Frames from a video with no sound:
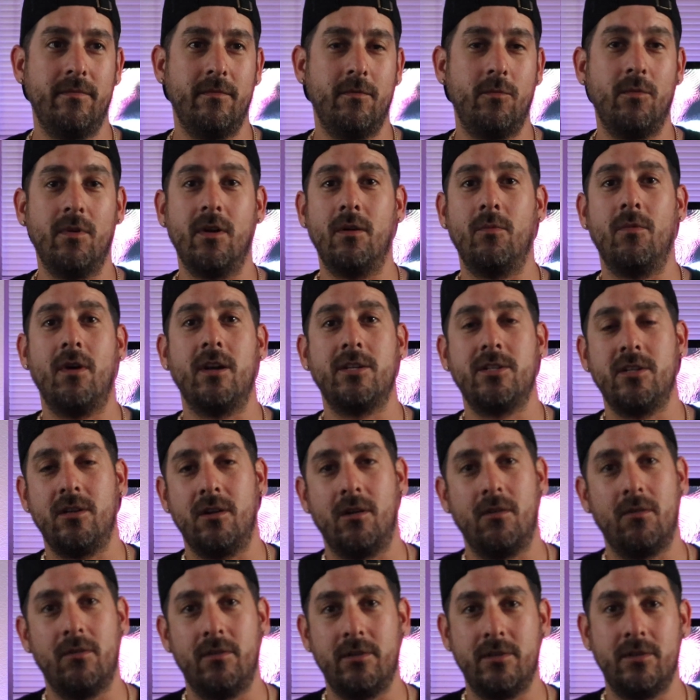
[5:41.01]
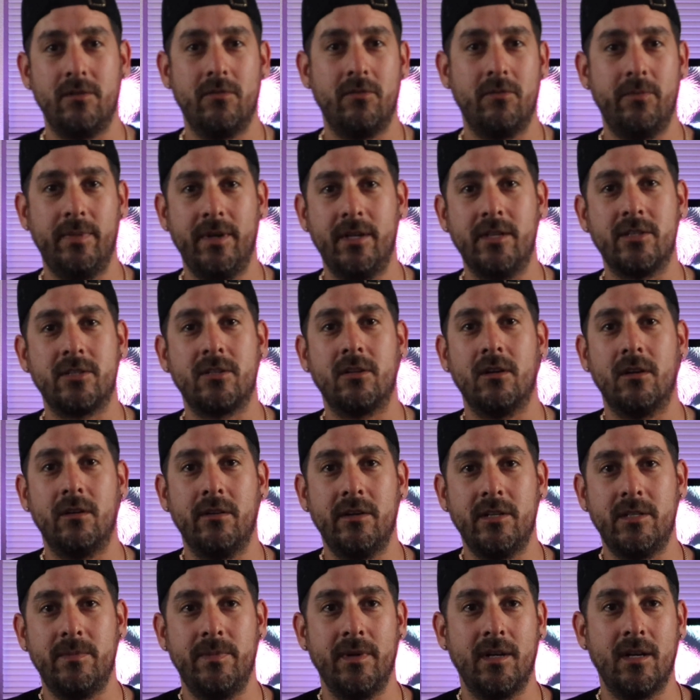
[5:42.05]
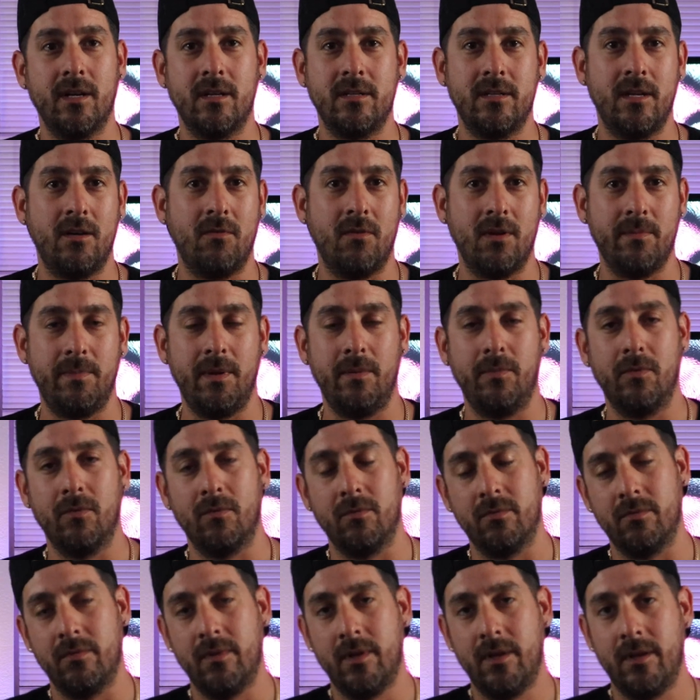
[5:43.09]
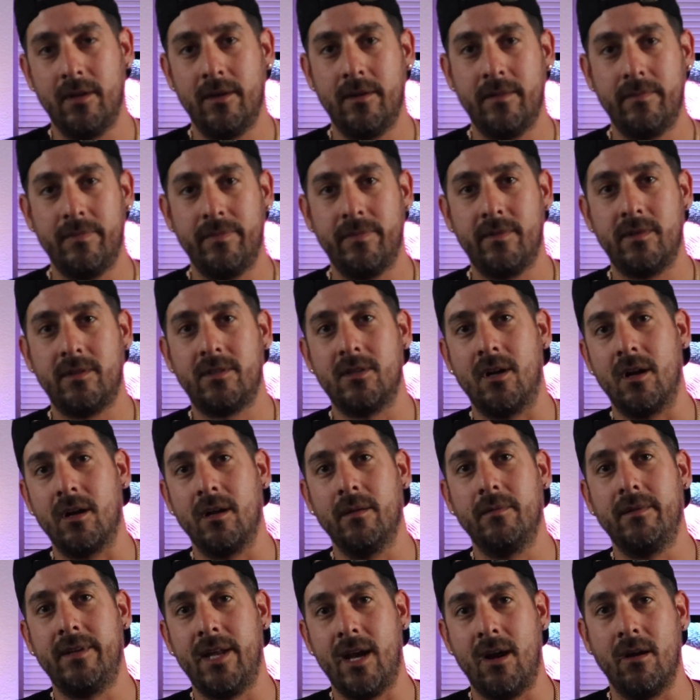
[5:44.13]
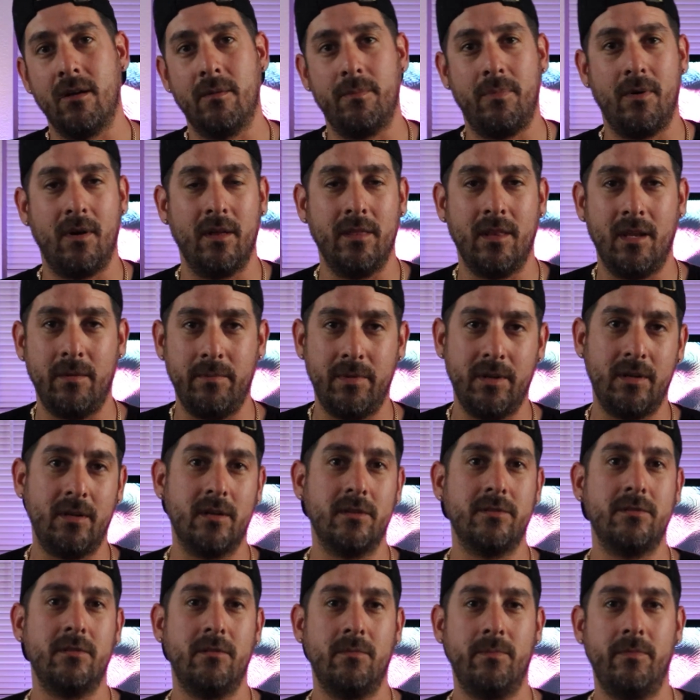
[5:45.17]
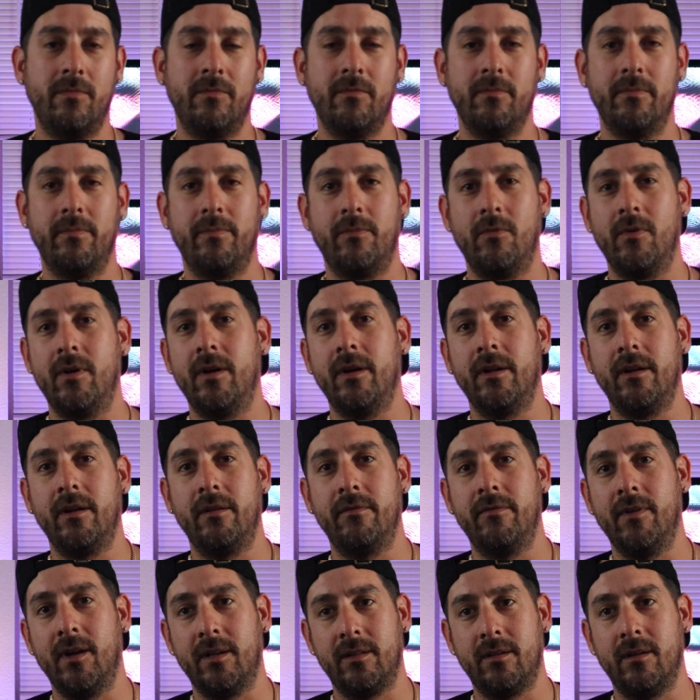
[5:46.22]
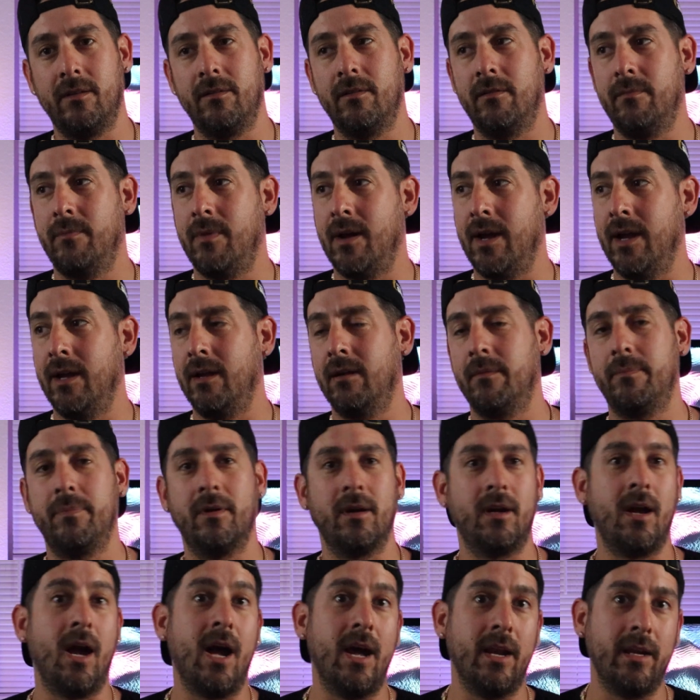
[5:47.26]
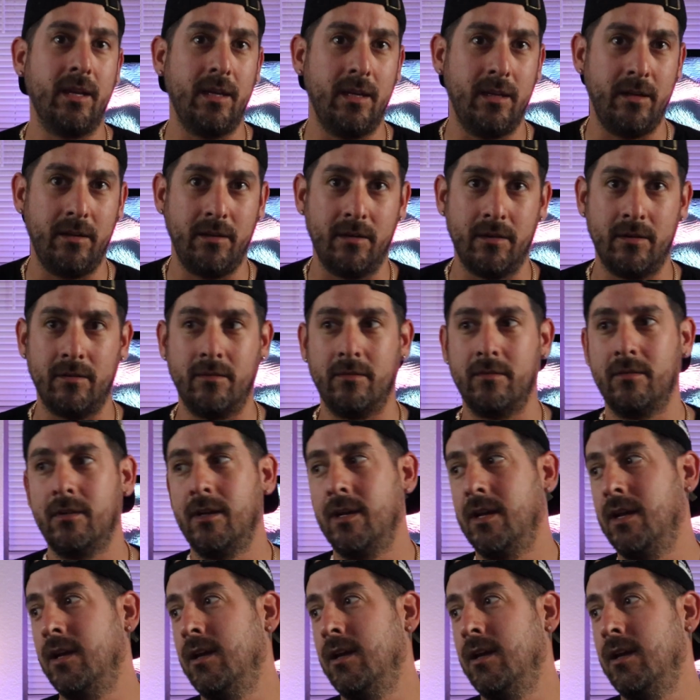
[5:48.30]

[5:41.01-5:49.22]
wear a watch at all, or be discouraged because they don't want people talking down upon them because they're wearing an Invicta, they're buying a Pagani, you know,